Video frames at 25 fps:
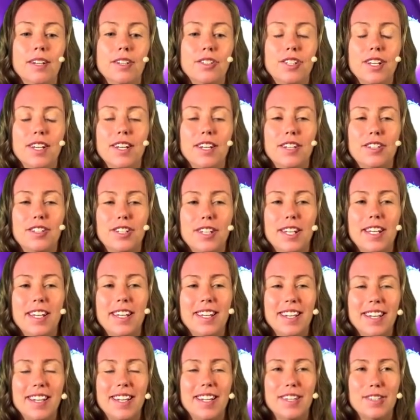
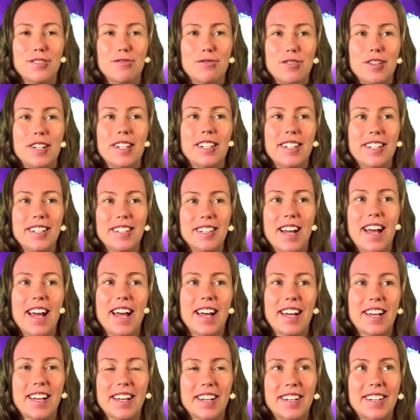She is really
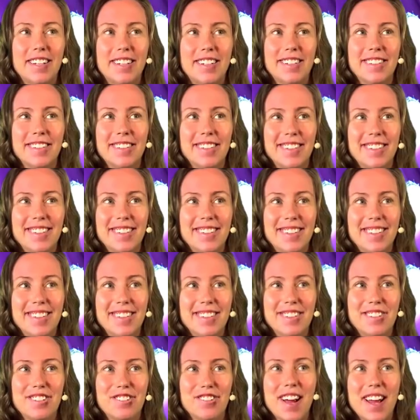like
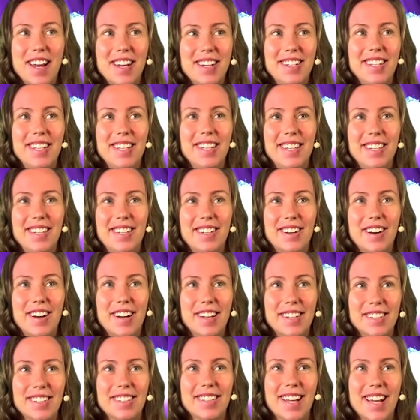trendy,
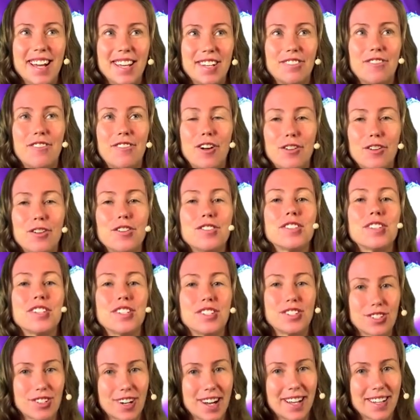kind of like follows the
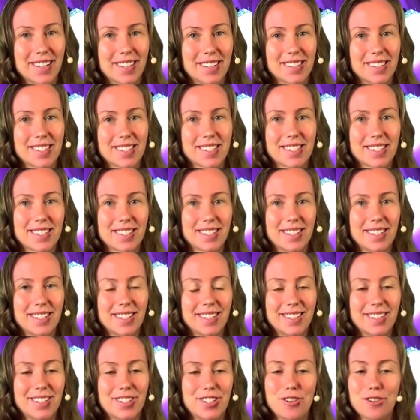trends.
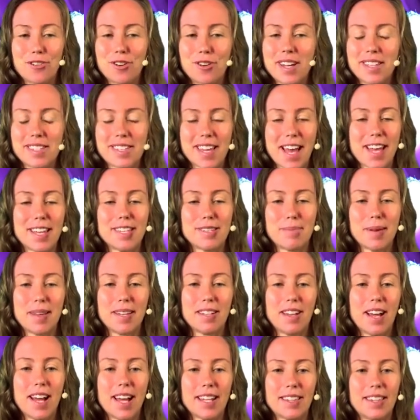She always has been
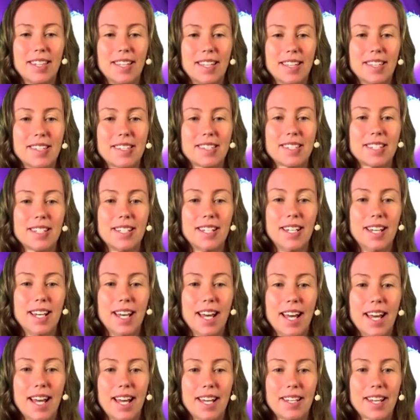like this,
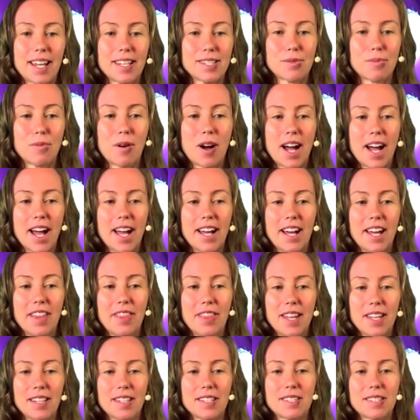and that's why I
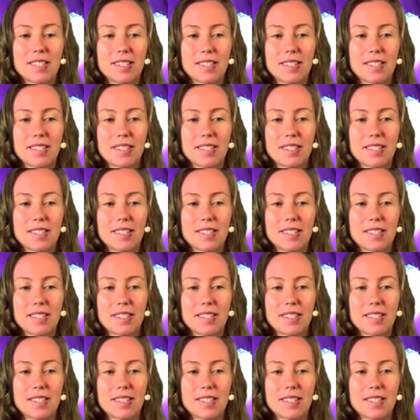think this,